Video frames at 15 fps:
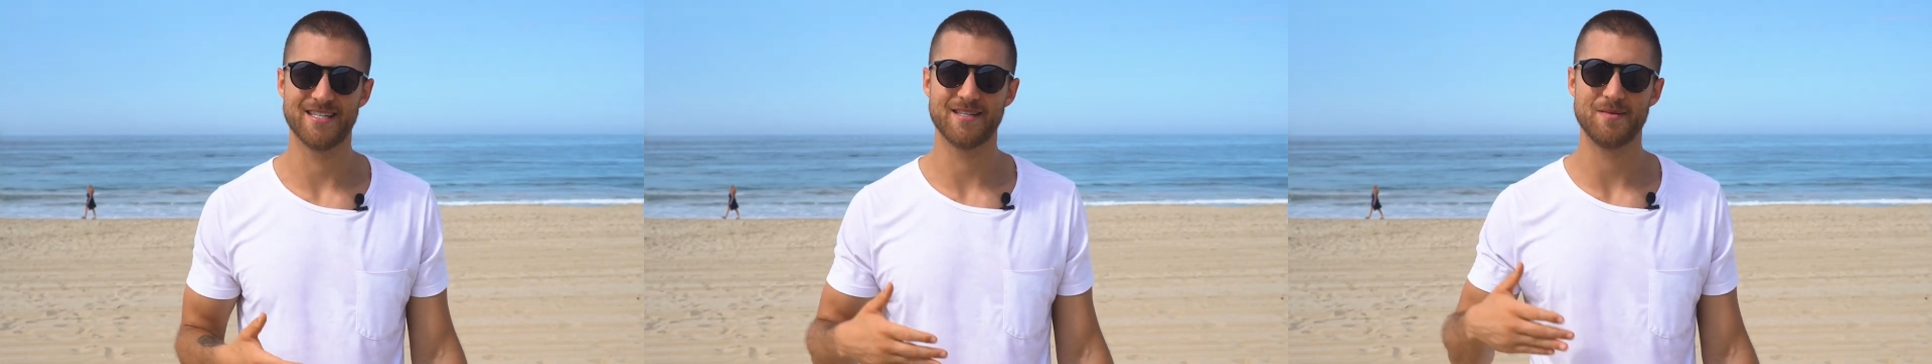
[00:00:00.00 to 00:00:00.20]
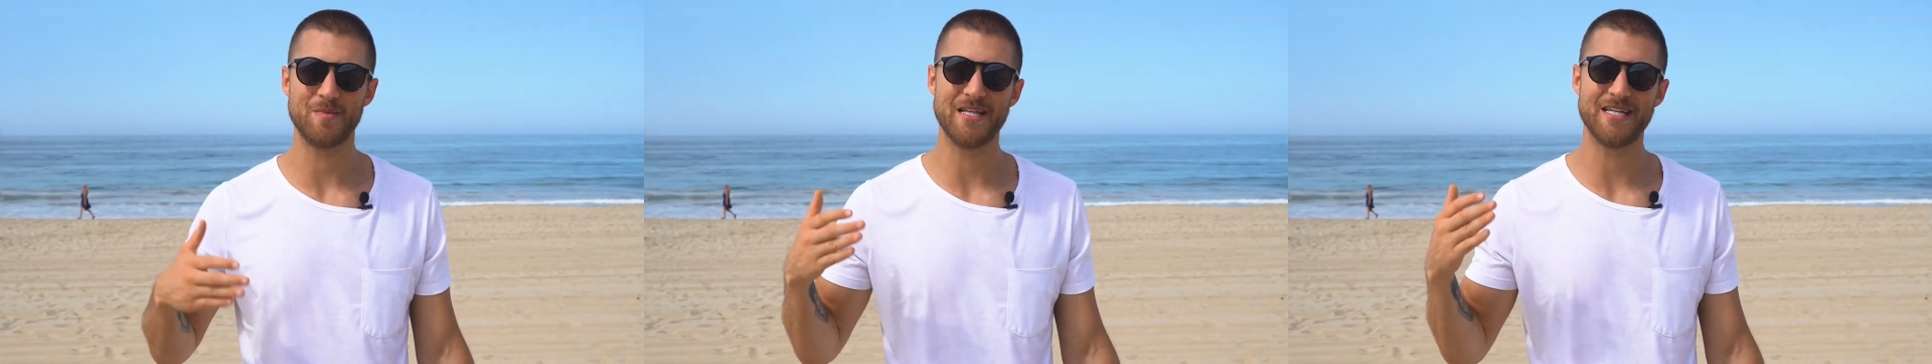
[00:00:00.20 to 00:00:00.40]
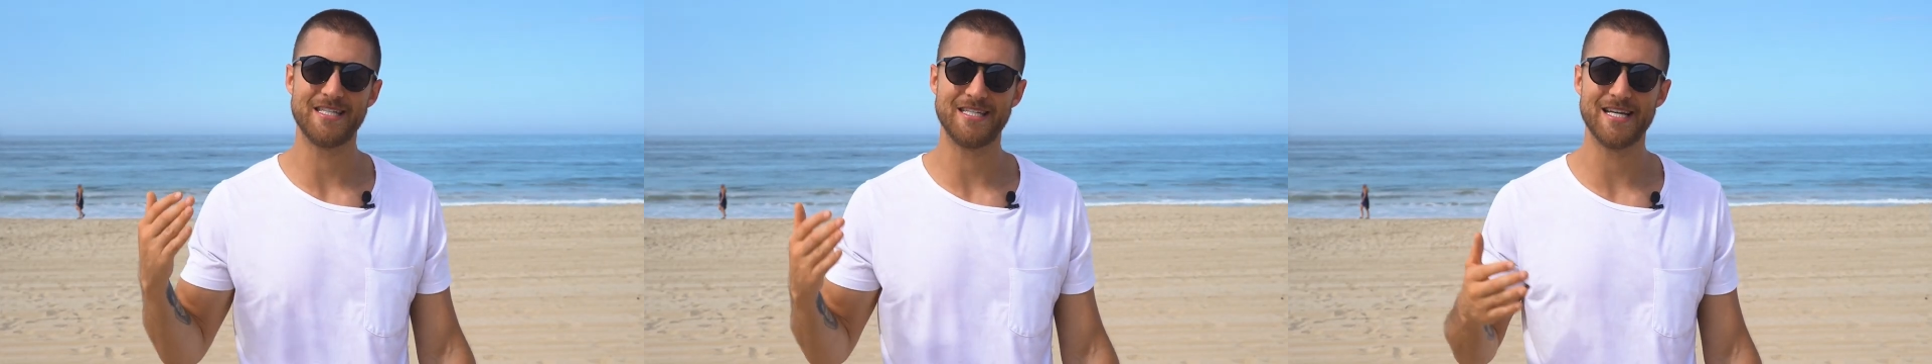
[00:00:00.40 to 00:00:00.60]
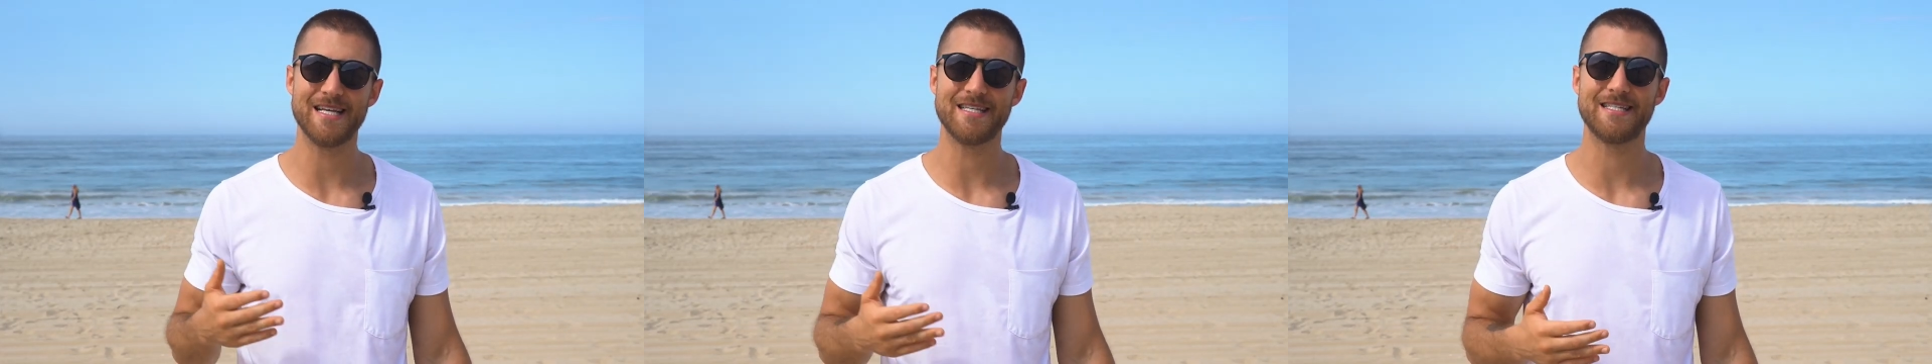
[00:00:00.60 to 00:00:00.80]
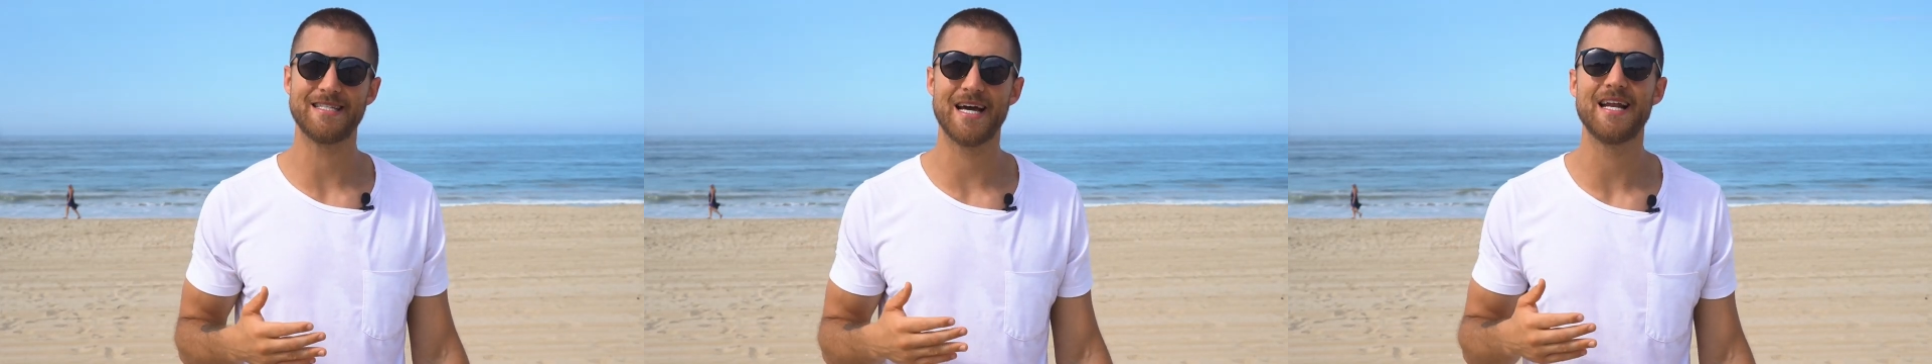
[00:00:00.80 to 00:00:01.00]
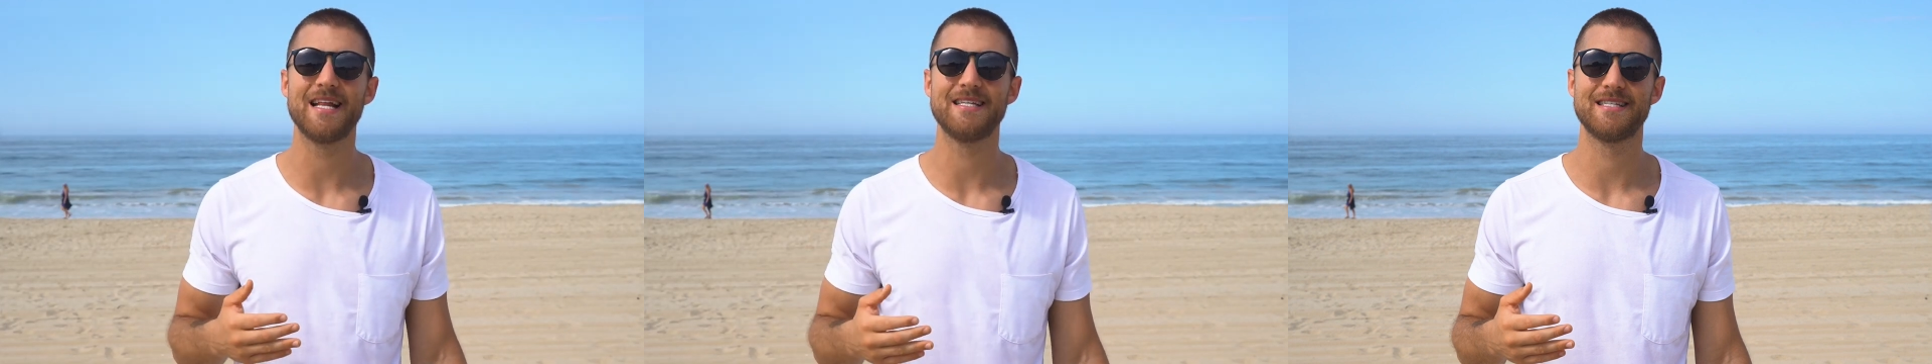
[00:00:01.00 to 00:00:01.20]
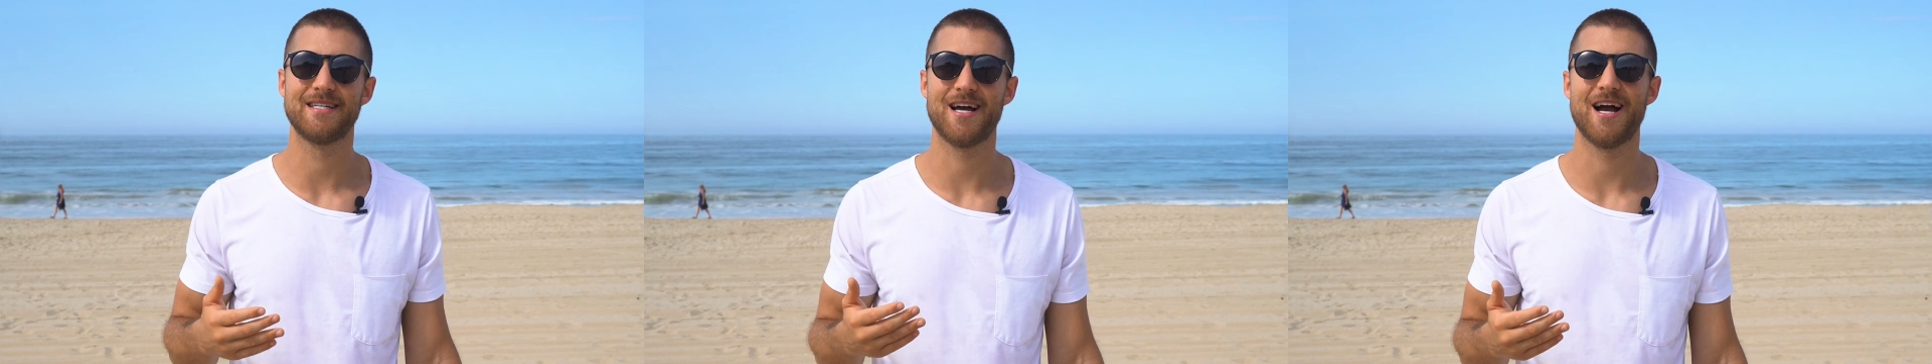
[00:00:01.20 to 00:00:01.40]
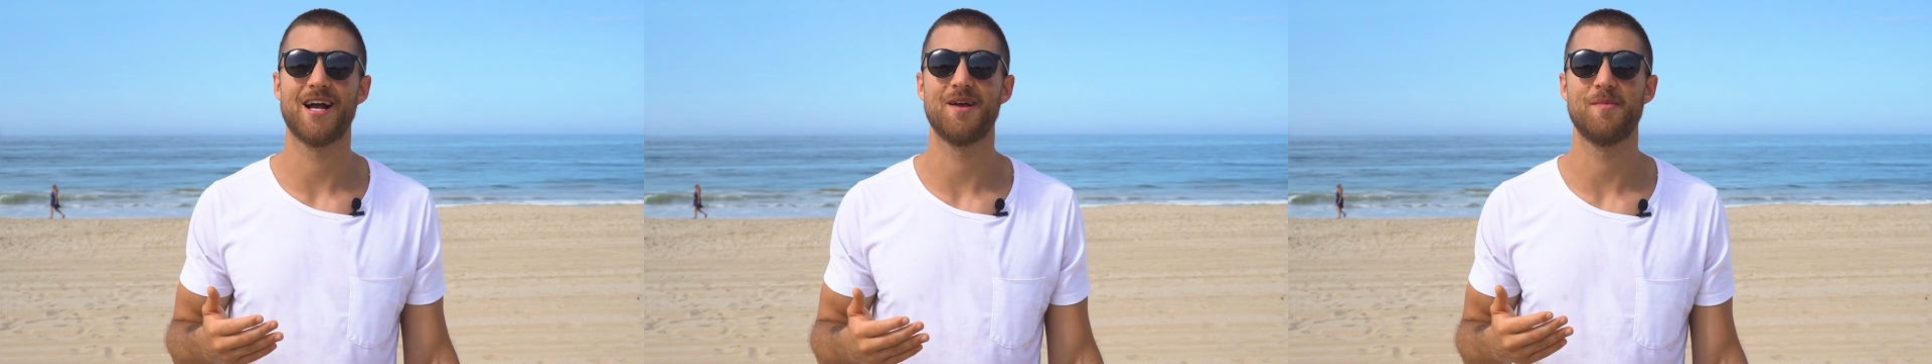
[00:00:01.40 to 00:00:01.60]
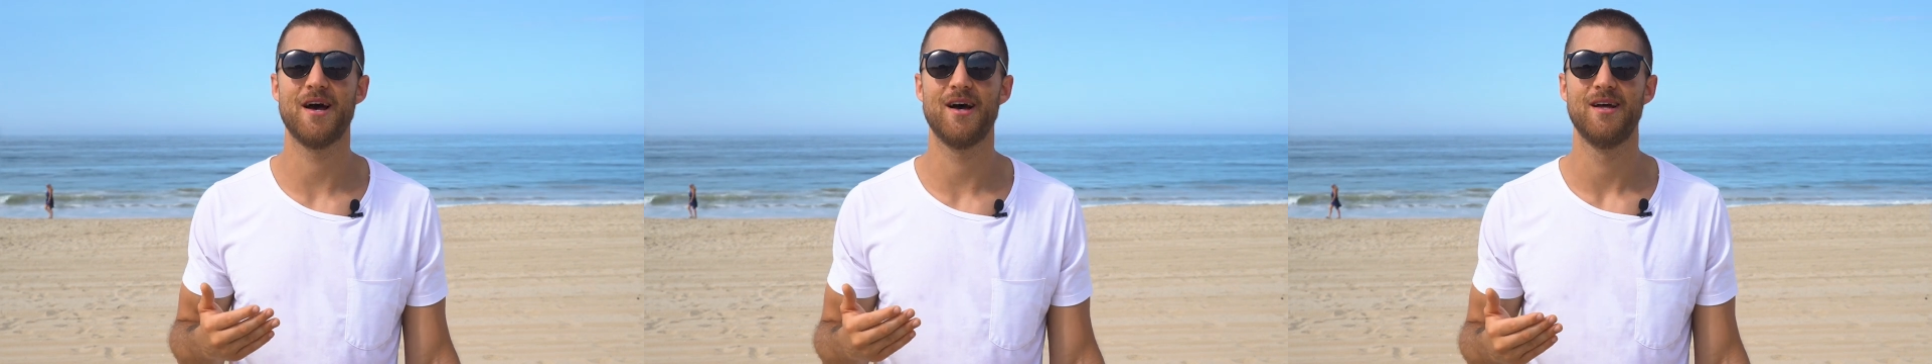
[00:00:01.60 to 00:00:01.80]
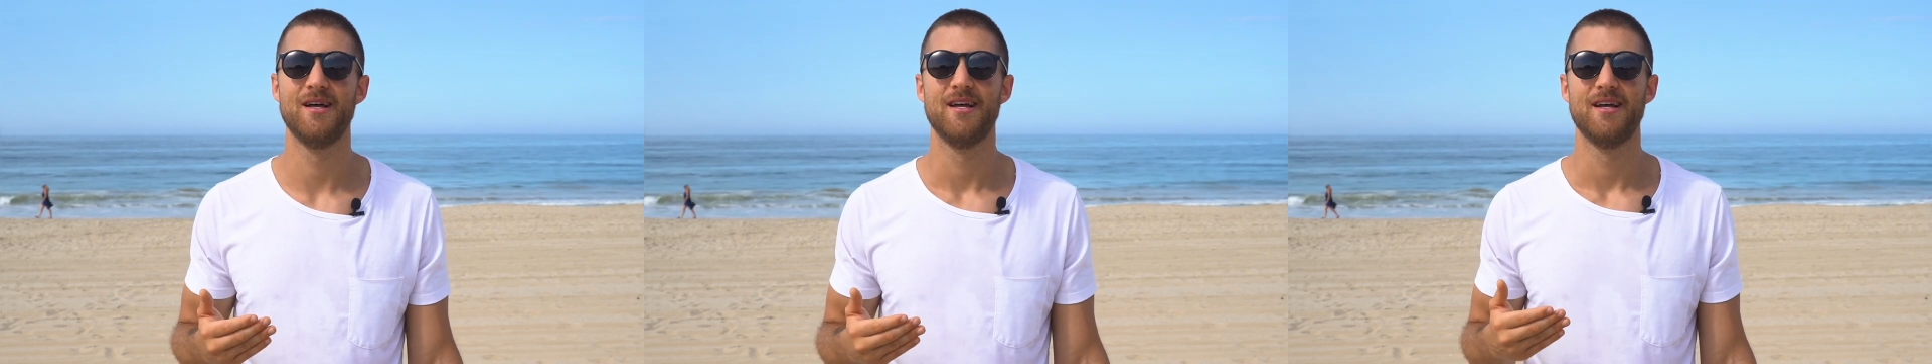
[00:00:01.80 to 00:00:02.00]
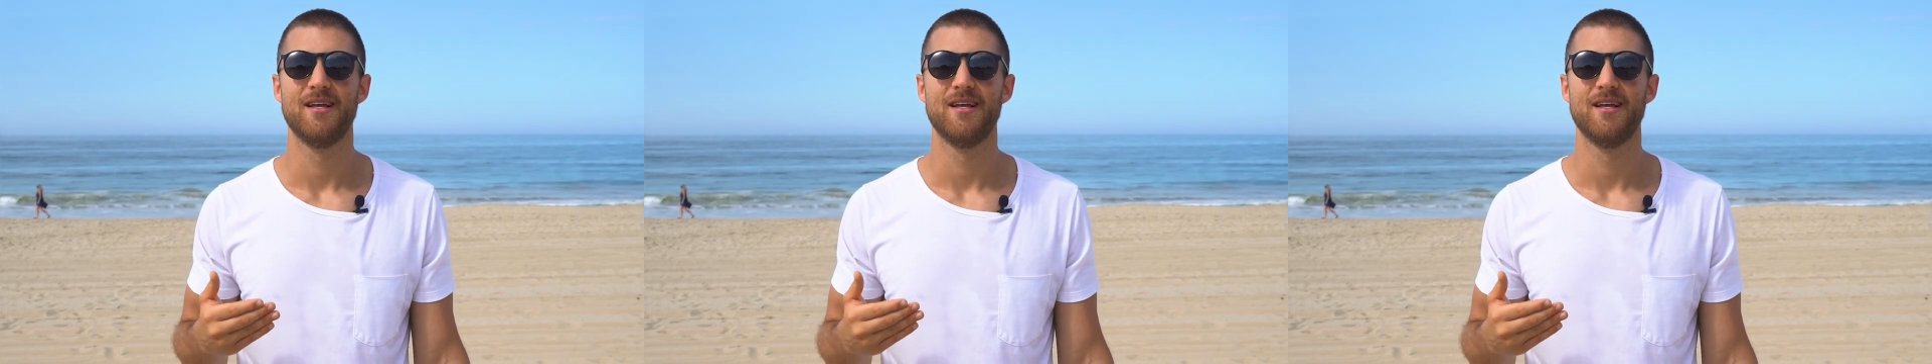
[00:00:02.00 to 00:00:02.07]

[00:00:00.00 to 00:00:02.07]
some legit studies that talk about